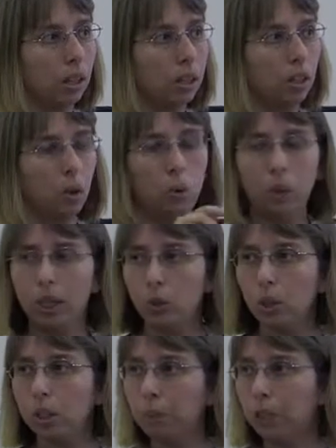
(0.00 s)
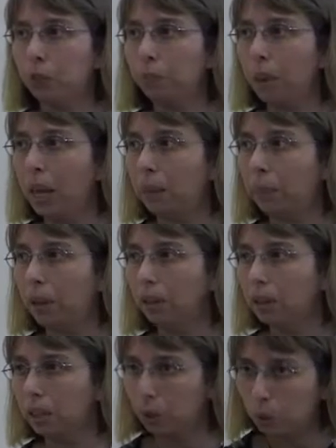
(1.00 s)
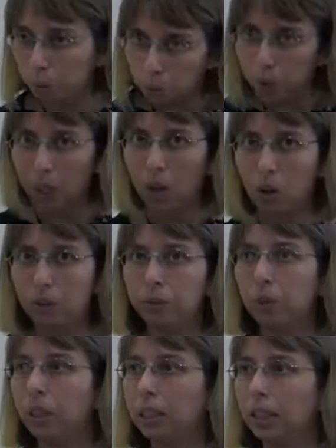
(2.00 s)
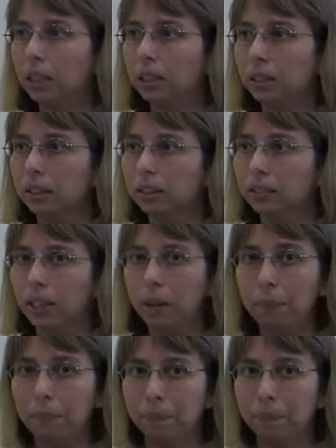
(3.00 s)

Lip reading: So we'll use this piece of paper and to put down a few ideas. Yeah?